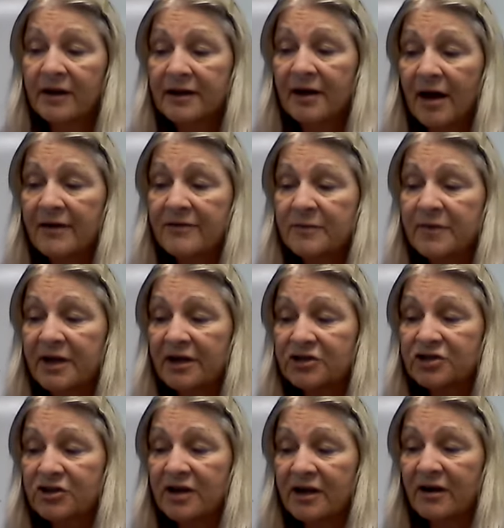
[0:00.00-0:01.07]
Now, I have a
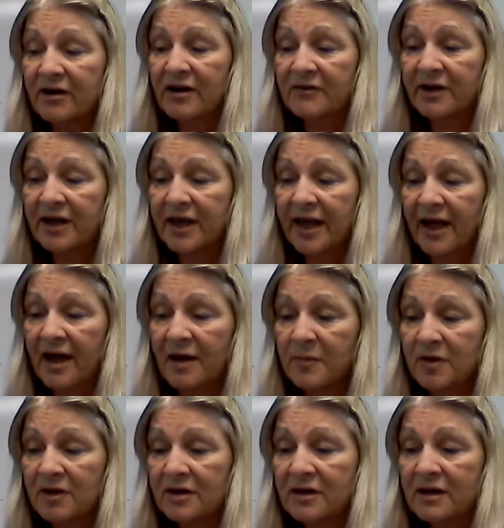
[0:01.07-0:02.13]
picture here of a
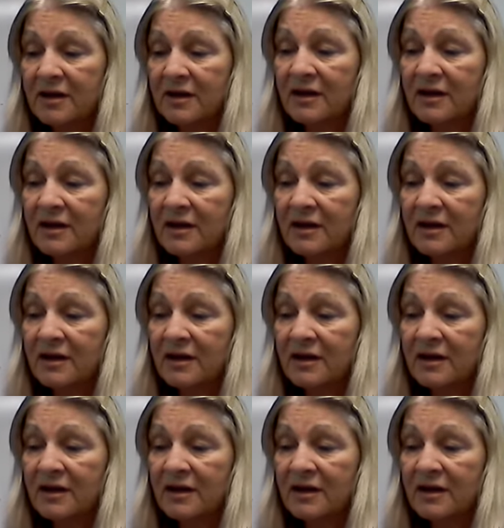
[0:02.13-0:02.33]
camel.